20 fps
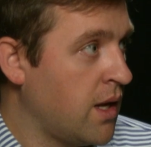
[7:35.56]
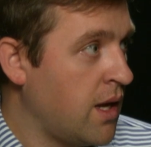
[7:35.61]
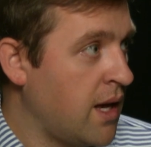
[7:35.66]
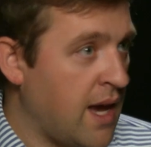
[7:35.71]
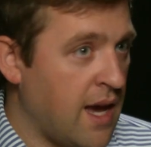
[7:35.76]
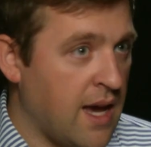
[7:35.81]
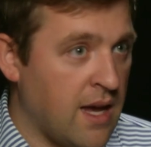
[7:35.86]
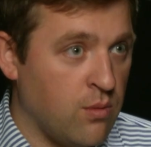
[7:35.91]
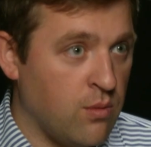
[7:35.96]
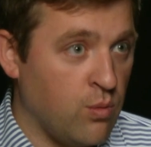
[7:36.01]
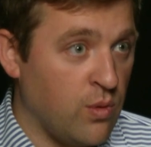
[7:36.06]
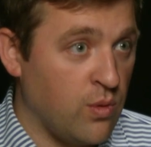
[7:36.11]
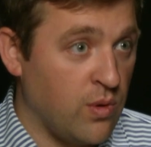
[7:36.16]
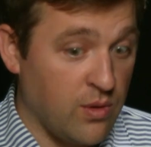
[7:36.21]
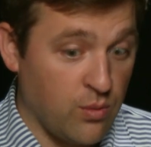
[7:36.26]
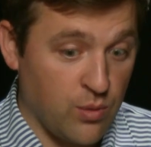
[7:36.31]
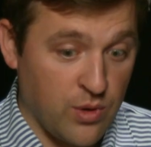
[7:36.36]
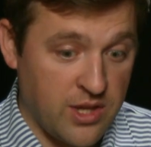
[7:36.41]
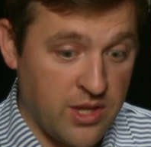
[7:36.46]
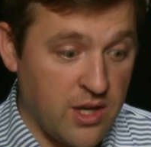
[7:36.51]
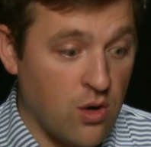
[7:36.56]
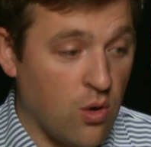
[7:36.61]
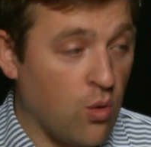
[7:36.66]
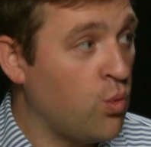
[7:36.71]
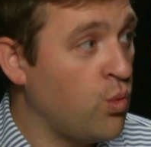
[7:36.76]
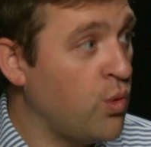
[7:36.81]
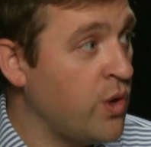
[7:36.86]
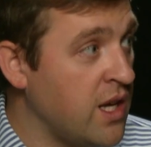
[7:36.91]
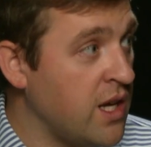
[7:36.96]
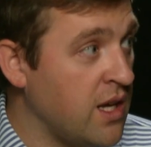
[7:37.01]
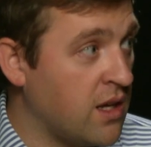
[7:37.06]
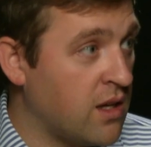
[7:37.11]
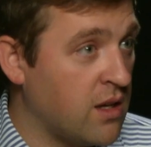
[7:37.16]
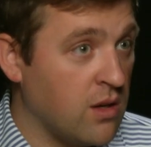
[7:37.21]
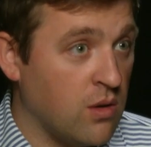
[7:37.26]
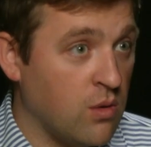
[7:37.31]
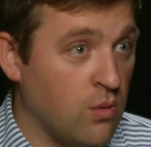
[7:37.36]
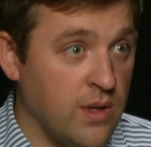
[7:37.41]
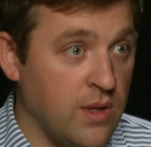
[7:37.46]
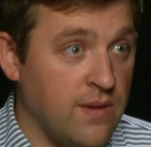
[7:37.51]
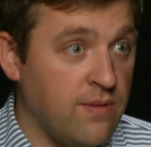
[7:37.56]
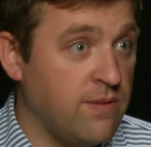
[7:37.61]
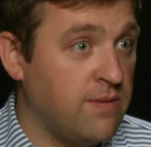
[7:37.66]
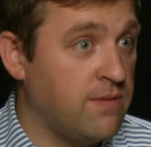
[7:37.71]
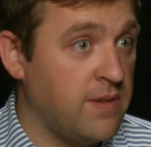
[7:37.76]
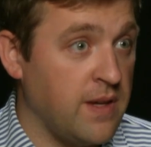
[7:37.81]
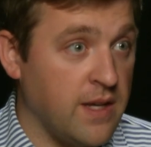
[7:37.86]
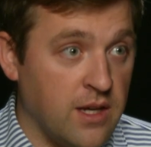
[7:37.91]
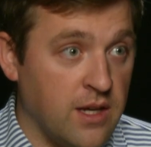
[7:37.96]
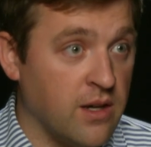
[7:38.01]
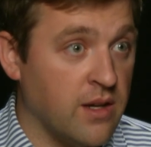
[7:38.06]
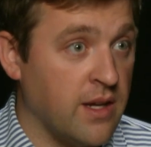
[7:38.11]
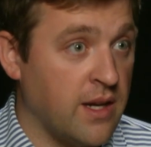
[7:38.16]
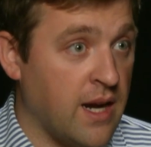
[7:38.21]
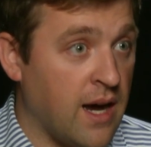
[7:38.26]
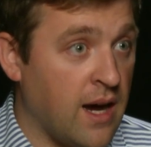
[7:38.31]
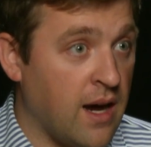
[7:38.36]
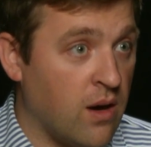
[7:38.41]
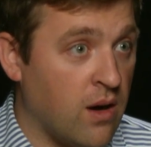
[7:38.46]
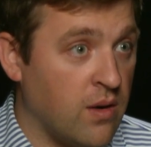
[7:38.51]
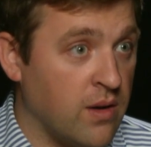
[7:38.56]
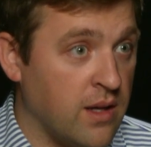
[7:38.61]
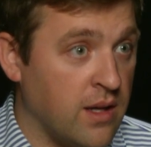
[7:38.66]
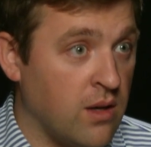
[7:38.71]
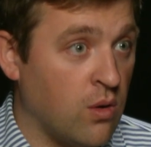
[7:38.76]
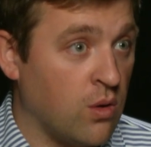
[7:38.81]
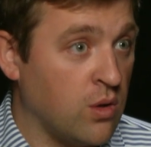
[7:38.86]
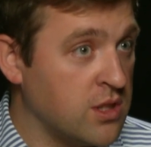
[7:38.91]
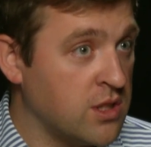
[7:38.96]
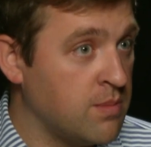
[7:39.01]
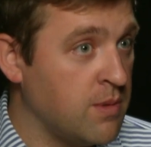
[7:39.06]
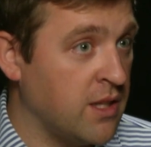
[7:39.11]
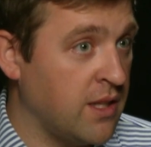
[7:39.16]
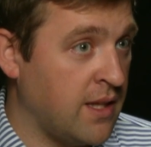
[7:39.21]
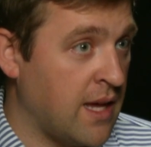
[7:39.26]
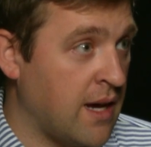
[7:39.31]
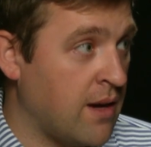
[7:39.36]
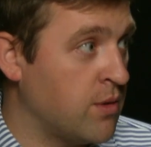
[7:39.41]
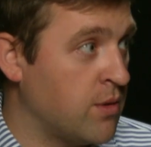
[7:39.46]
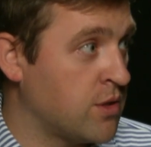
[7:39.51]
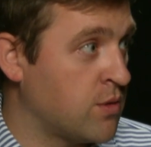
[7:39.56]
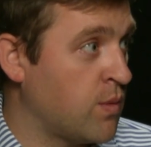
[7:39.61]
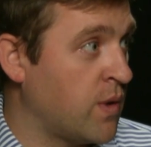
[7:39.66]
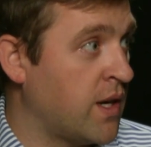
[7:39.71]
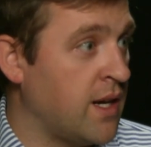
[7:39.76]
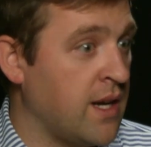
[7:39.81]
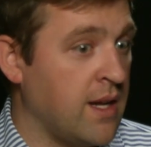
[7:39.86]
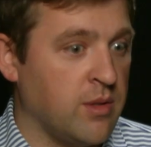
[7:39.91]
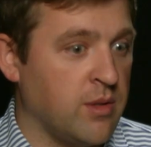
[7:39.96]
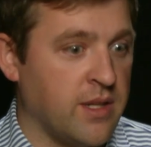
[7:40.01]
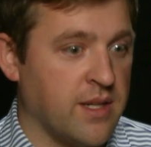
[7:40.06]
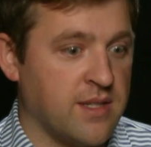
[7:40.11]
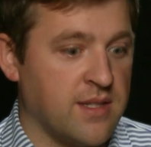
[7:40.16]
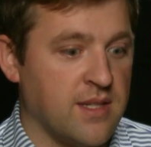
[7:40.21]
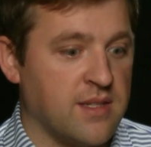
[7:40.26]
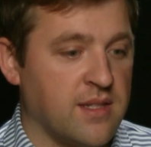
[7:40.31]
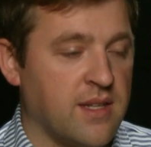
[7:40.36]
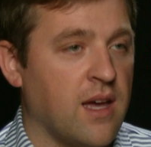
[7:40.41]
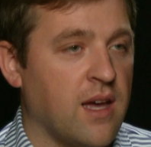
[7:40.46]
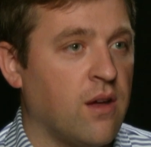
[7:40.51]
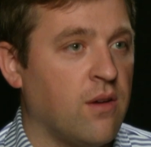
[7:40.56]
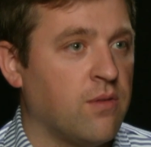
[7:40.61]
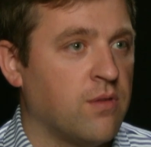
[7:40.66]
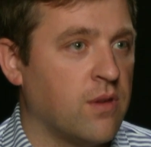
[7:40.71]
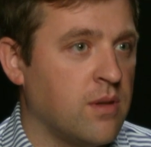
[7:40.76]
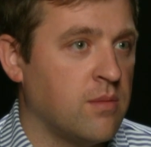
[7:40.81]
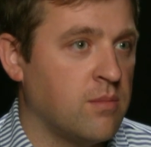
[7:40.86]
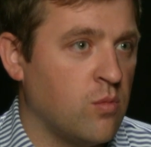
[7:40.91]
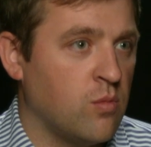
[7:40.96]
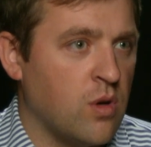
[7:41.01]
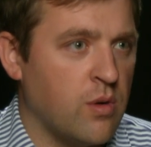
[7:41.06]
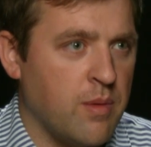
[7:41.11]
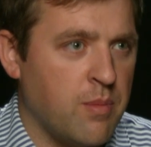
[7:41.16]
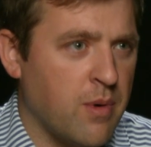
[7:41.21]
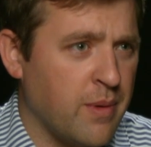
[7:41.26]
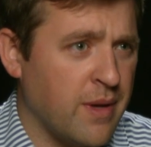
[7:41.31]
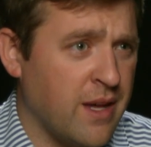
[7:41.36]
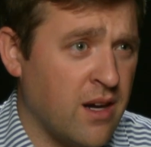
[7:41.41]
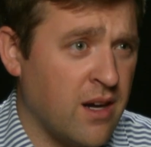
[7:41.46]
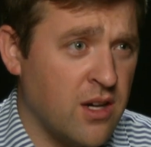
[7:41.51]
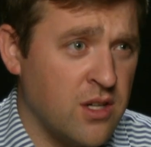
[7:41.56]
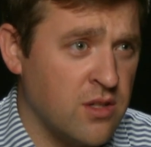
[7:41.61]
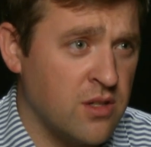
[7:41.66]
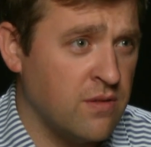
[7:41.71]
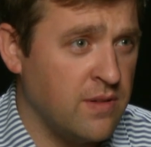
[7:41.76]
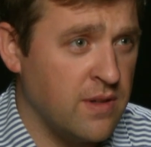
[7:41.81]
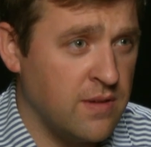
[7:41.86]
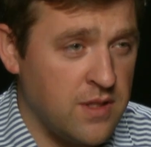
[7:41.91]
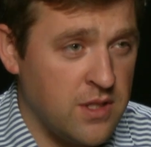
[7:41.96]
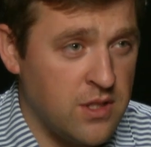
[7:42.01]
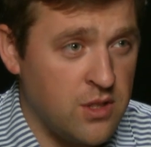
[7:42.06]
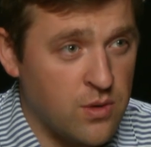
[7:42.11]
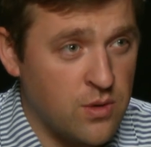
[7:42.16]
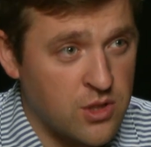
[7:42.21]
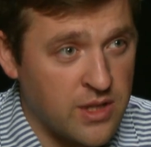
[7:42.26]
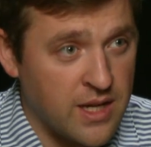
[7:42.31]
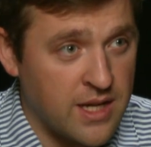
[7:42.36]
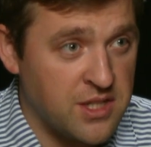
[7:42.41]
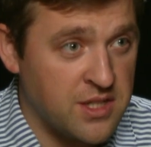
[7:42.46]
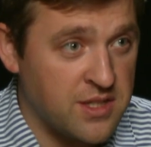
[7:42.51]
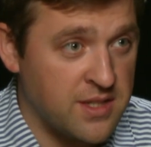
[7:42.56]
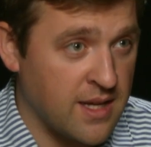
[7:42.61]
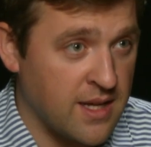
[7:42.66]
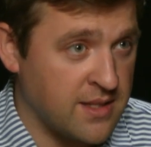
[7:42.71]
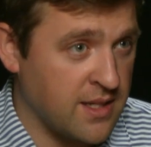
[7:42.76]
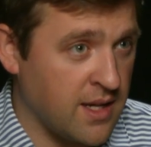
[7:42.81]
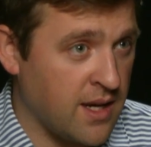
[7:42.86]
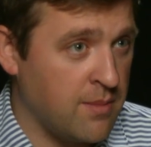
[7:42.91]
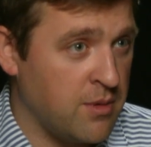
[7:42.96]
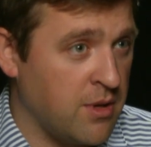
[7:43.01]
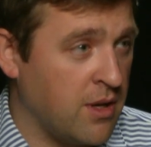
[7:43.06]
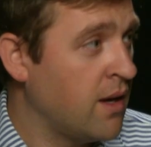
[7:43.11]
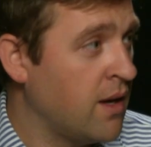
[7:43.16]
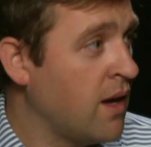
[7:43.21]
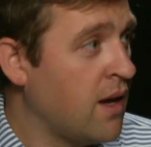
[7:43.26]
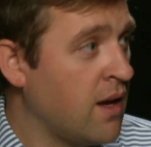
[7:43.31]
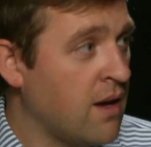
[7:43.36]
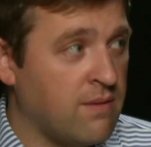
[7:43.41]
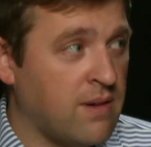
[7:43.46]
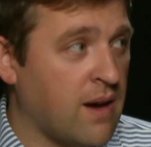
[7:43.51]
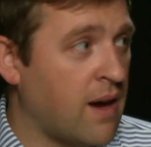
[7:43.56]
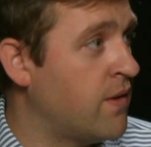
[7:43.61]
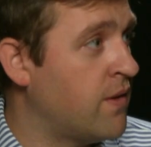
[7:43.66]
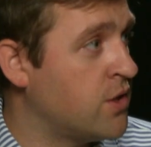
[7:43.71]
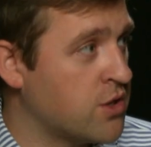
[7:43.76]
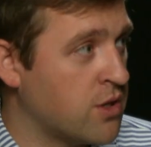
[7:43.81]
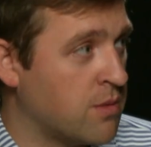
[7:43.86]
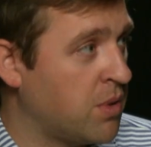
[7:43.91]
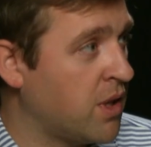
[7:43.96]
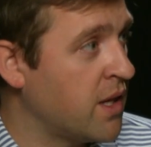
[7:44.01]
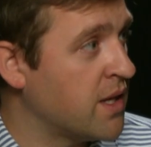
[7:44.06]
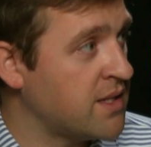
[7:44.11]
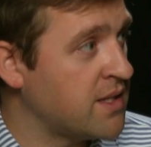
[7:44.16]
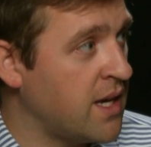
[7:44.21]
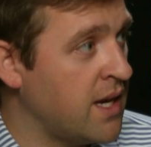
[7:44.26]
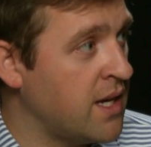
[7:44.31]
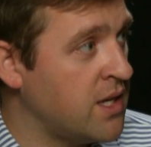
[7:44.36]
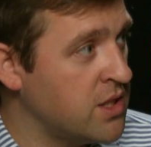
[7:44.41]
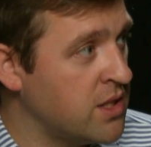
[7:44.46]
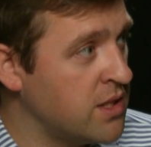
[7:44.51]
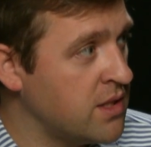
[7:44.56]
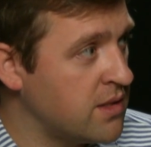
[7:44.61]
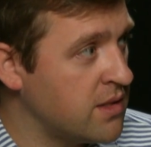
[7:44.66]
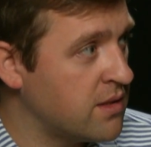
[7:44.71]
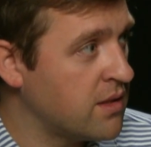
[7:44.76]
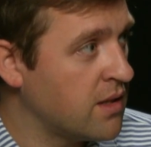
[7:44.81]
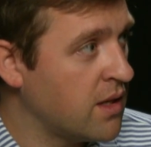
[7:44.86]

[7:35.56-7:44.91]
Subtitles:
Yeah. And within a week, we figured it out. And ultimately, that was what enabled us to scale from what we probably had 150, 200 agents at that time to 500 plus agents.